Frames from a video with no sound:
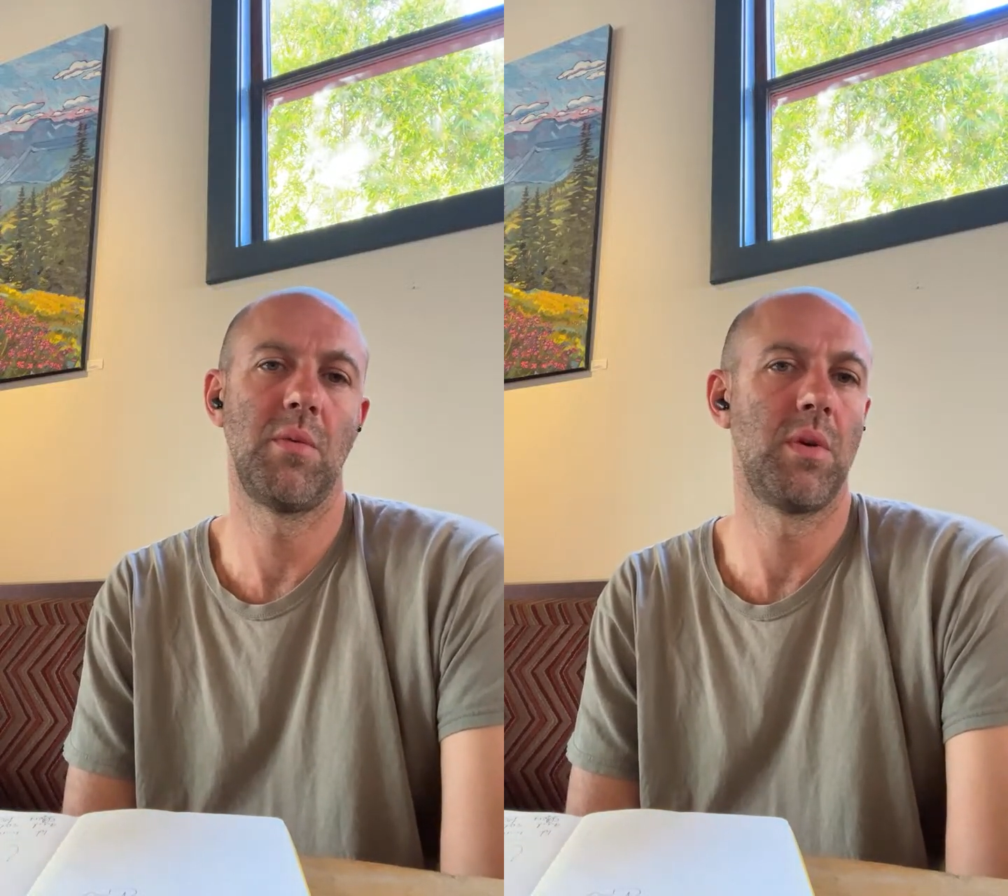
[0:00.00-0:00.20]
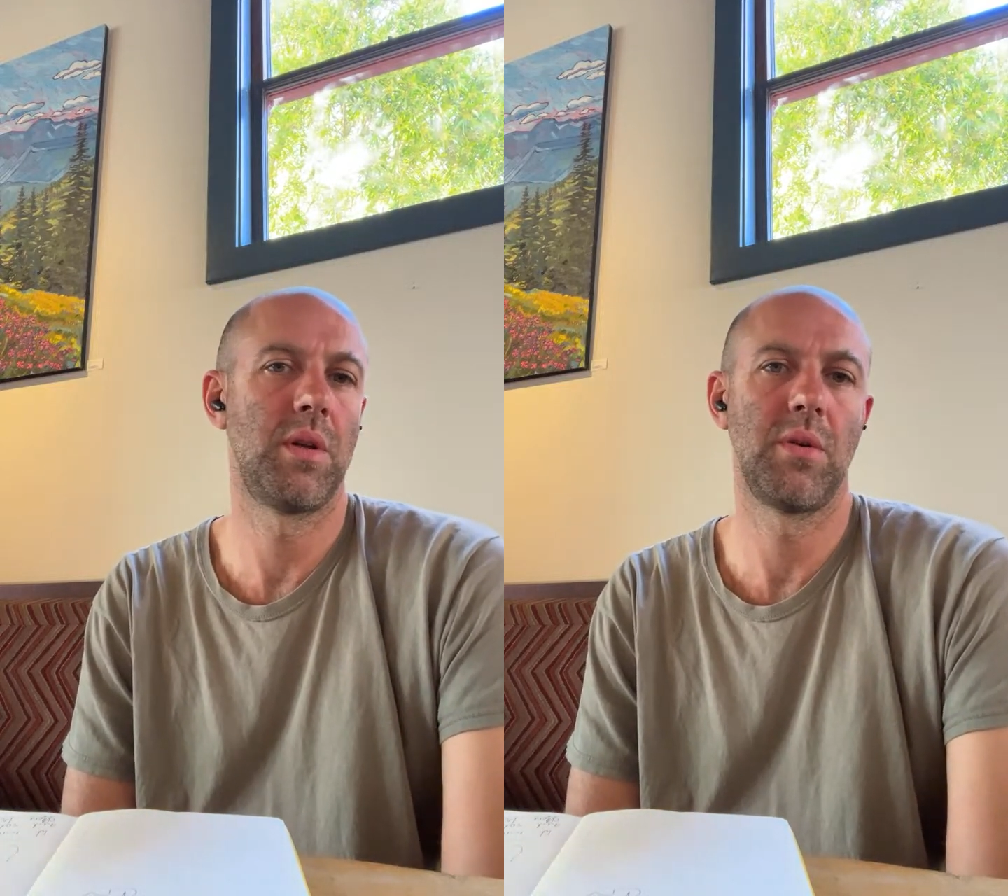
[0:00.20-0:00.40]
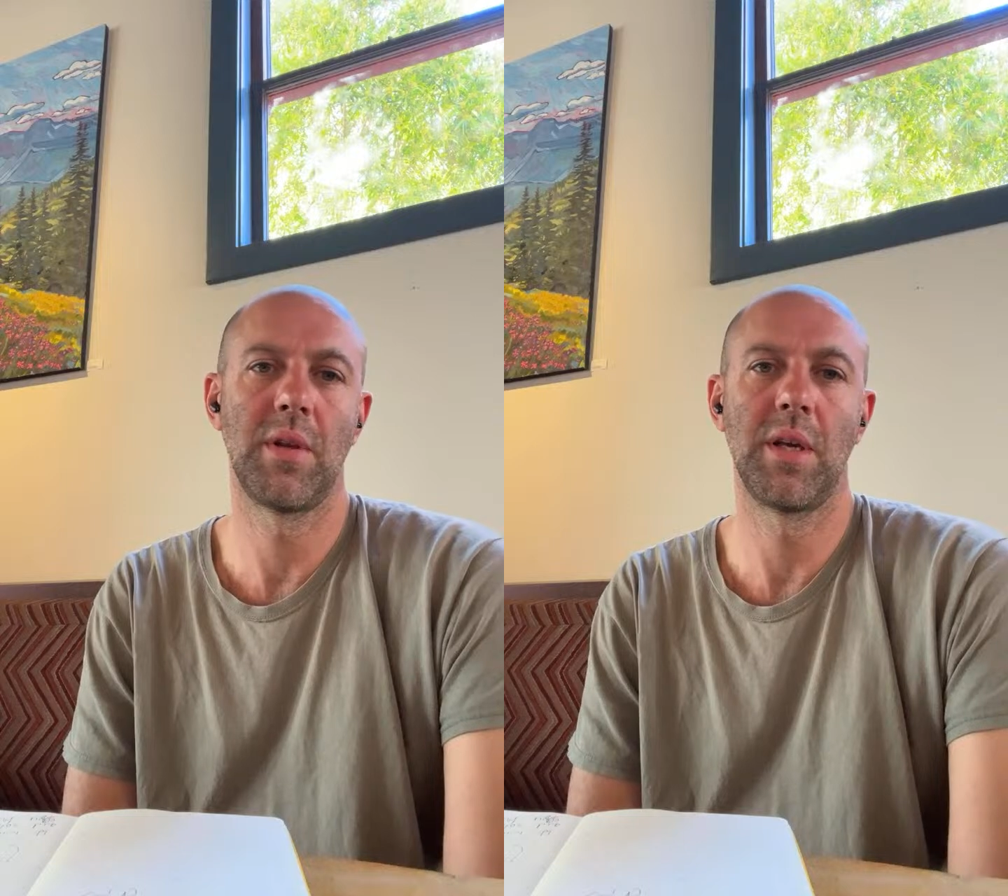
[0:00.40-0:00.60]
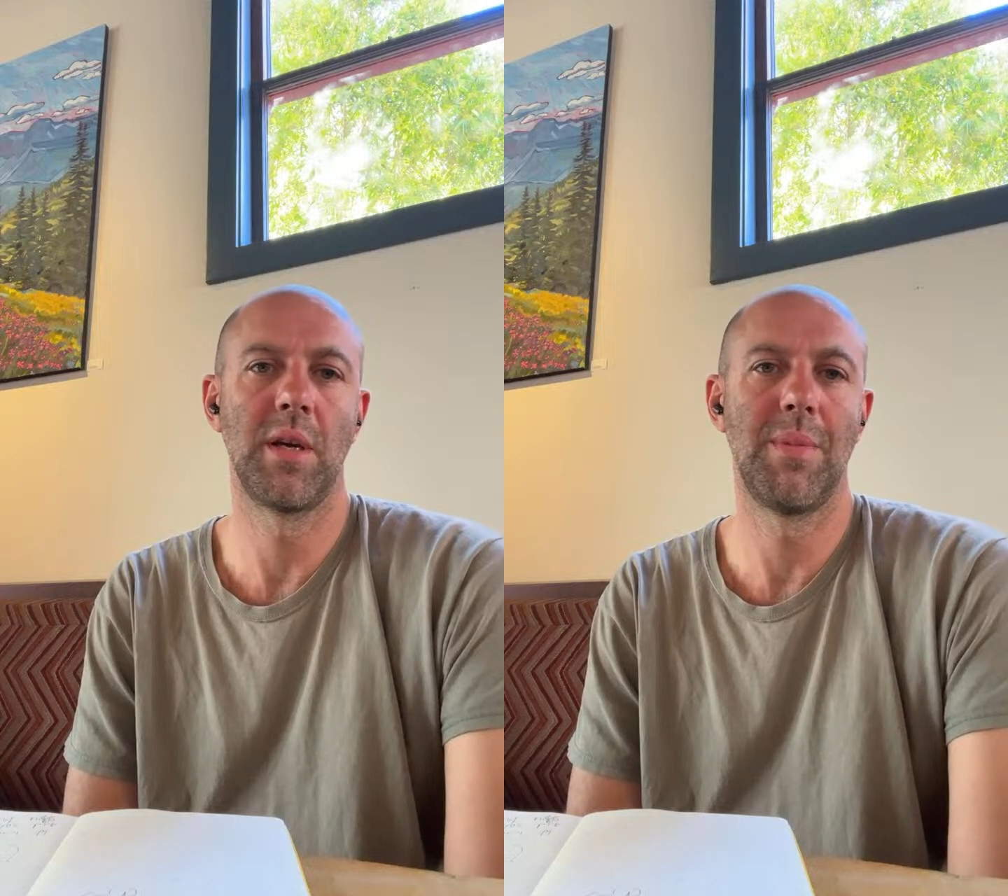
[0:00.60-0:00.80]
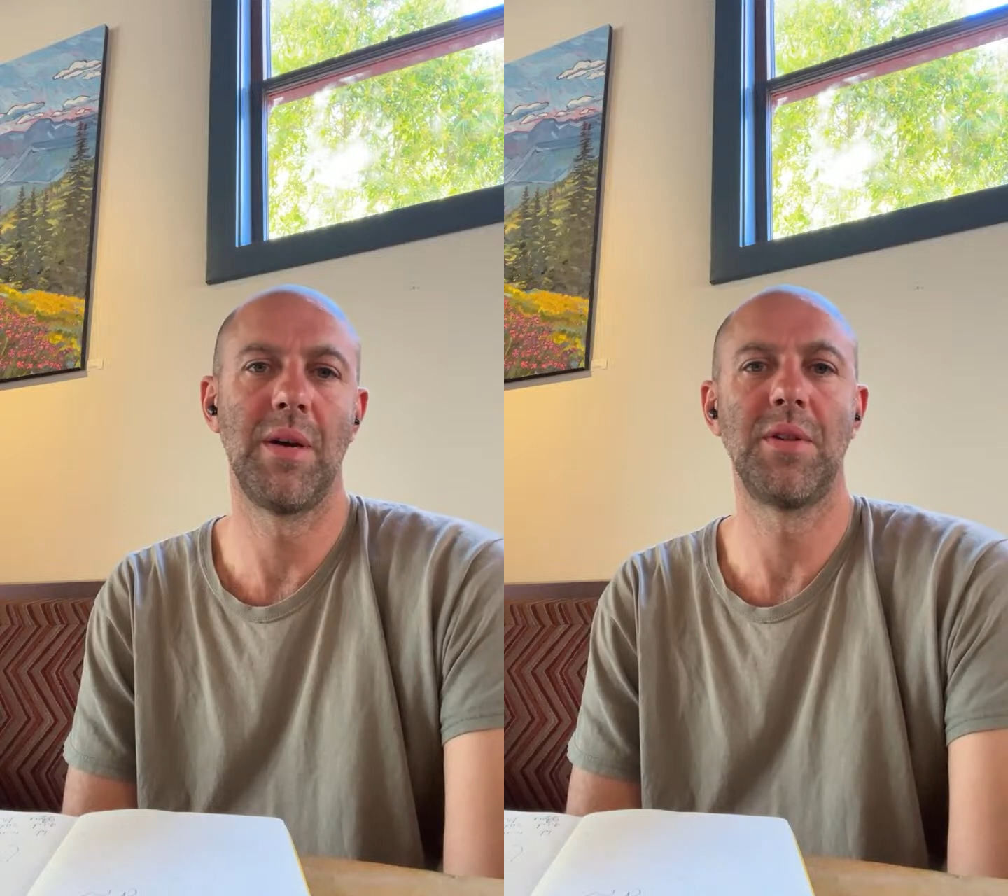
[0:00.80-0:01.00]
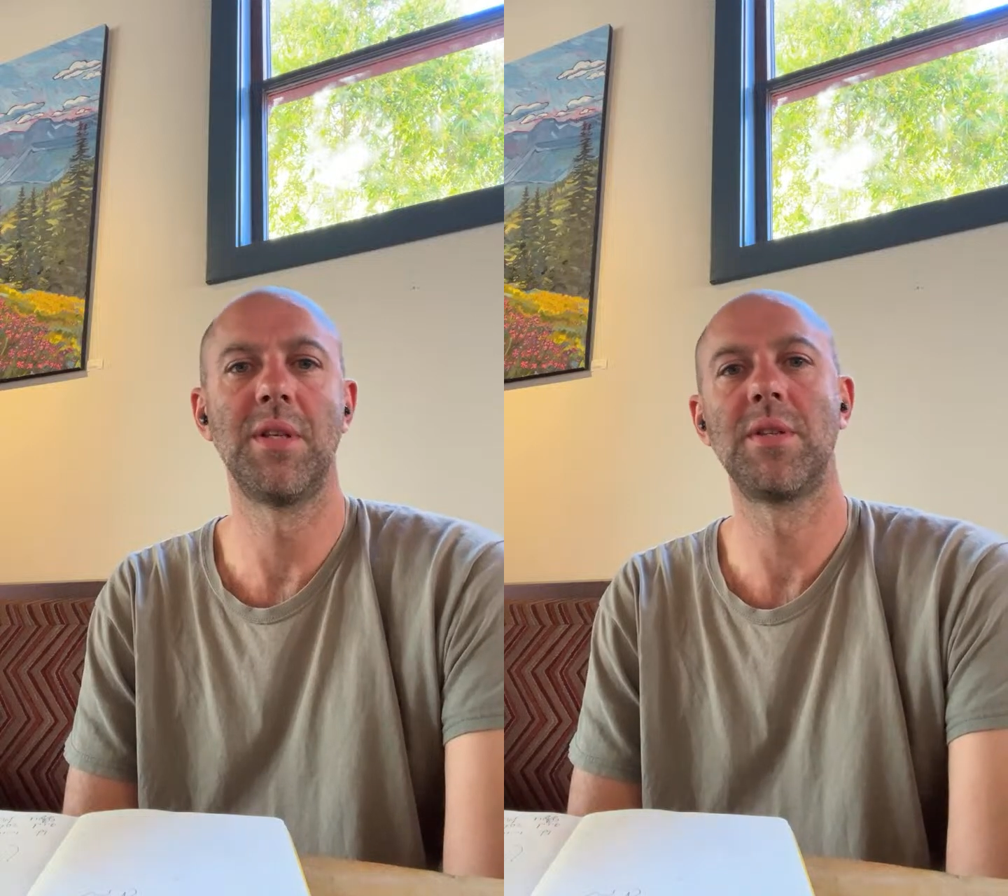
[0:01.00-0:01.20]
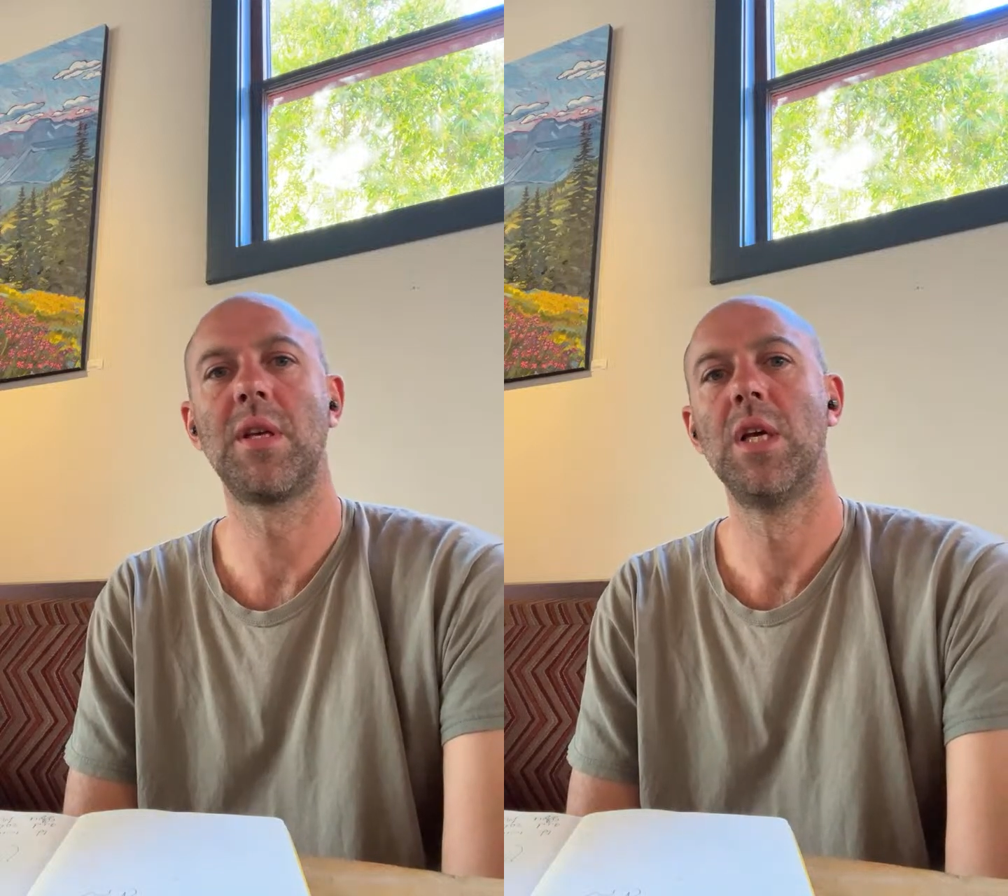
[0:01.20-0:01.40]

what you think about this.